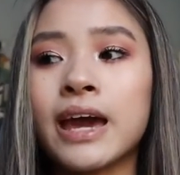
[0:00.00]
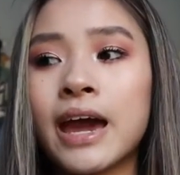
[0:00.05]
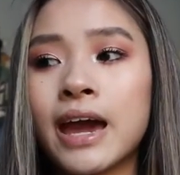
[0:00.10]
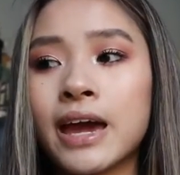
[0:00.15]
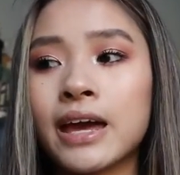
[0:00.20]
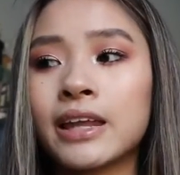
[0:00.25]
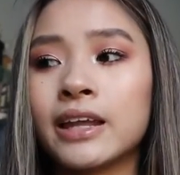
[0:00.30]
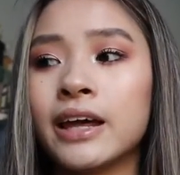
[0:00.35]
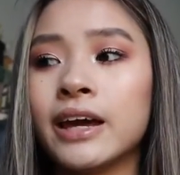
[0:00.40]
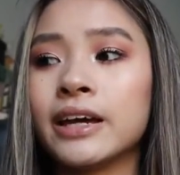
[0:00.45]

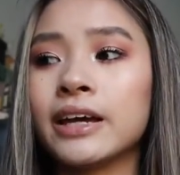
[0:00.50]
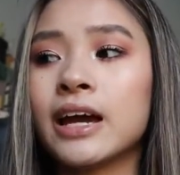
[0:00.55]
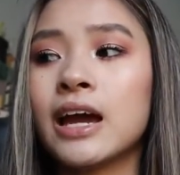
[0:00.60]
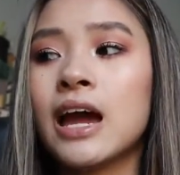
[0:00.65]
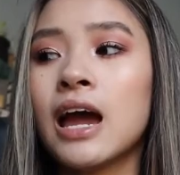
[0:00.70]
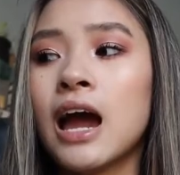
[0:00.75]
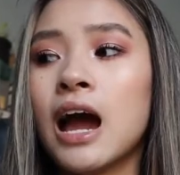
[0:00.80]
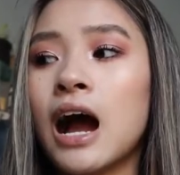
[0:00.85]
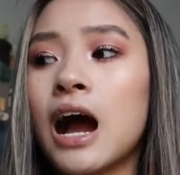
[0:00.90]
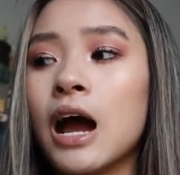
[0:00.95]
hey, like
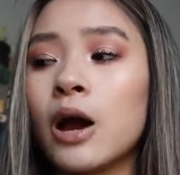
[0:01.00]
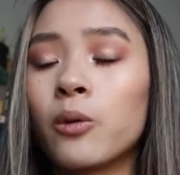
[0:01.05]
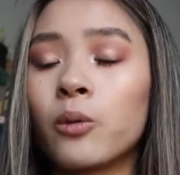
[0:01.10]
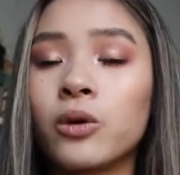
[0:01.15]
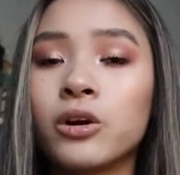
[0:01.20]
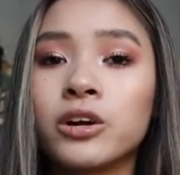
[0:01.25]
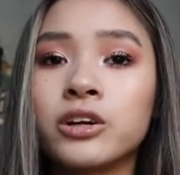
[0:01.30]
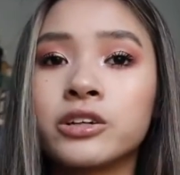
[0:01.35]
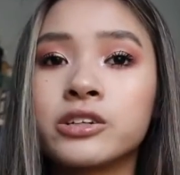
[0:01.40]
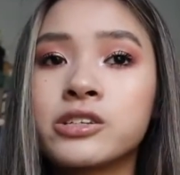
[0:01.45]
I
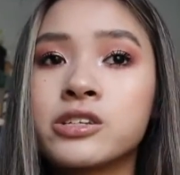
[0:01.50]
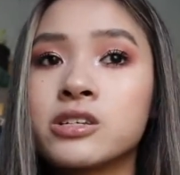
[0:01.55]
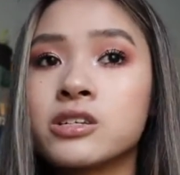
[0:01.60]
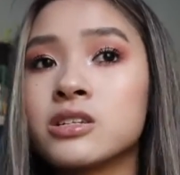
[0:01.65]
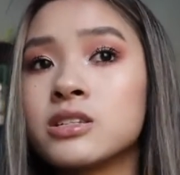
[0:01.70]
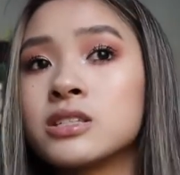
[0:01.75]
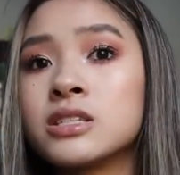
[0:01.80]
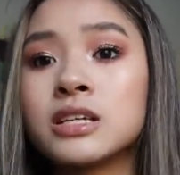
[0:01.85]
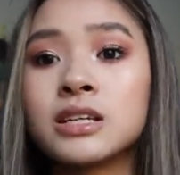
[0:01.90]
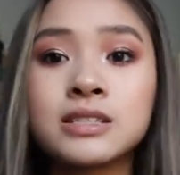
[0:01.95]

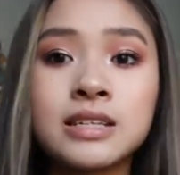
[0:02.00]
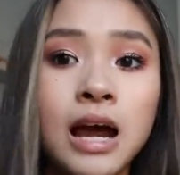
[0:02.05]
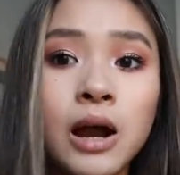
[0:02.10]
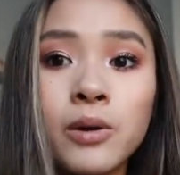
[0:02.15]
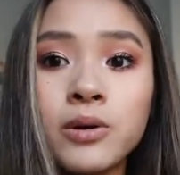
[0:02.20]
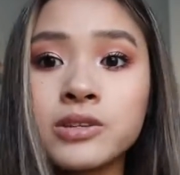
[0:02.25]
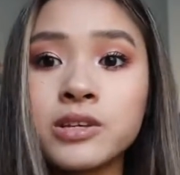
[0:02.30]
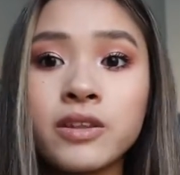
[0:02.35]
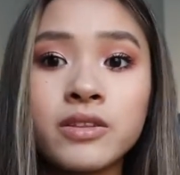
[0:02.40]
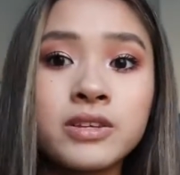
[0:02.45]
worked six
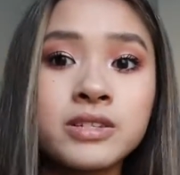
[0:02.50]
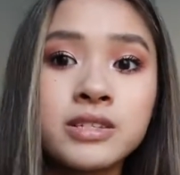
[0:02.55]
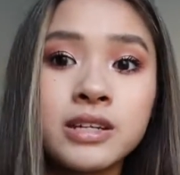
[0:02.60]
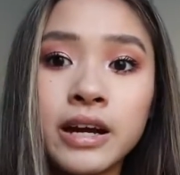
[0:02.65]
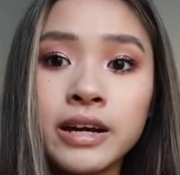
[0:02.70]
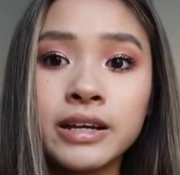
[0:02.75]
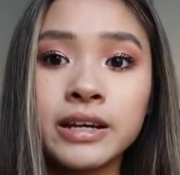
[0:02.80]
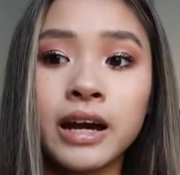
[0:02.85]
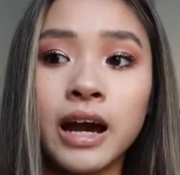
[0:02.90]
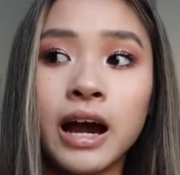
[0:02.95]
hours on the
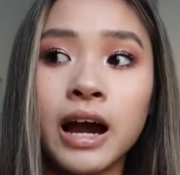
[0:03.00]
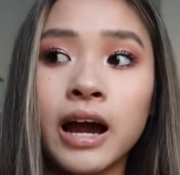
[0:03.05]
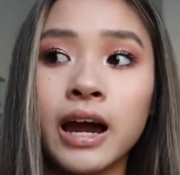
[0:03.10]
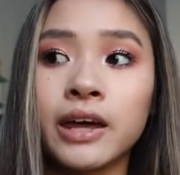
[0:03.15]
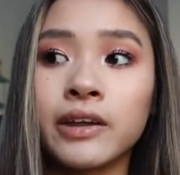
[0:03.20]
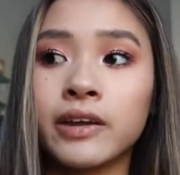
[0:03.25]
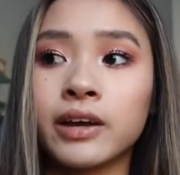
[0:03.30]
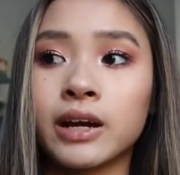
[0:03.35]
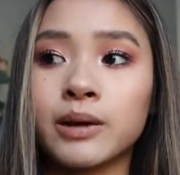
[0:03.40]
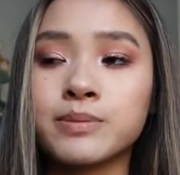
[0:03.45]
study
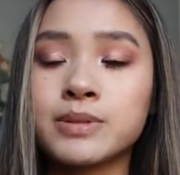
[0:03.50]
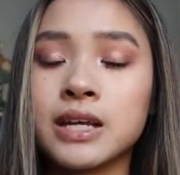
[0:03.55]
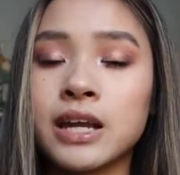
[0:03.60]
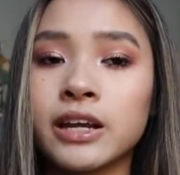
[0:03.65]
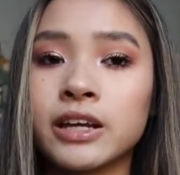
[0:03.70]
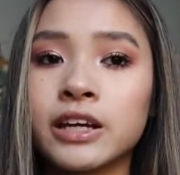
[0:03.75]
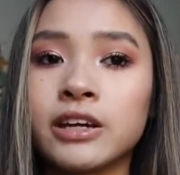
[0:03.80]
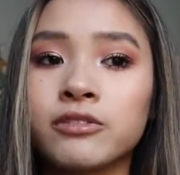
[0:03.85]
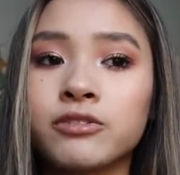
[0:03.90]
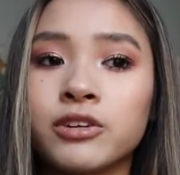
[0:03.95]
guide, like I'm
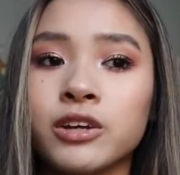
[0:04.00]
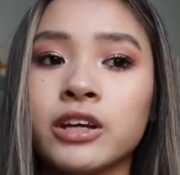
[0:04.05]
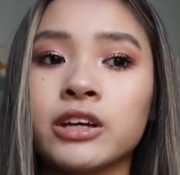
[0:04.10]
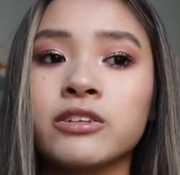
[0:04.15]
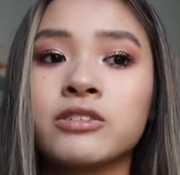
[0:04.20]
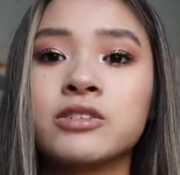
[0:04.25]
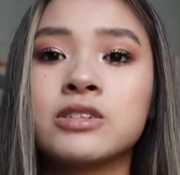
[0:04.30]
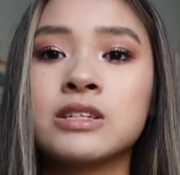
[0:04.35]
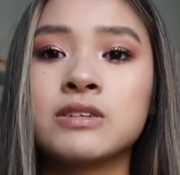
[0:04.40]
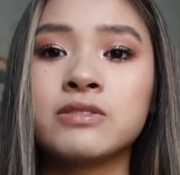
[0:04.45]
selling it for
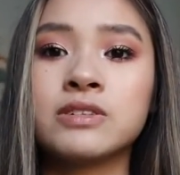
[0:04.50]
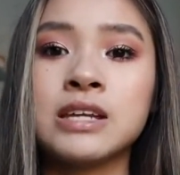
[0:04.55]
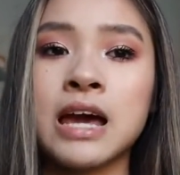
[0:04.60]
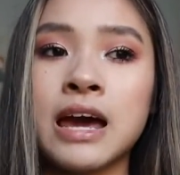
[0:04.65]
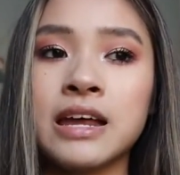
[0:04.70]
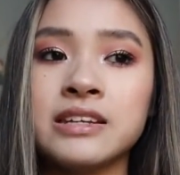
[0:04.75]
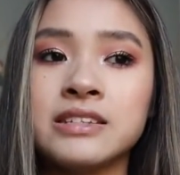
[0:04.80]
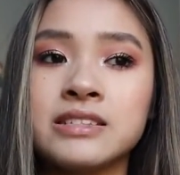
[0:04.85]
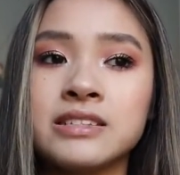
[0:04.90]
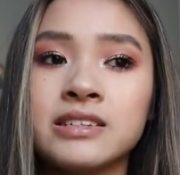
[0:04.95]
like
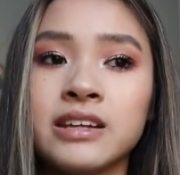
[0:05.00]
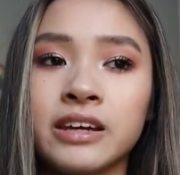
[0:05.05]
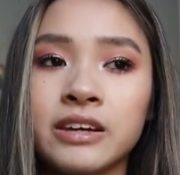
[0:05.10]
10,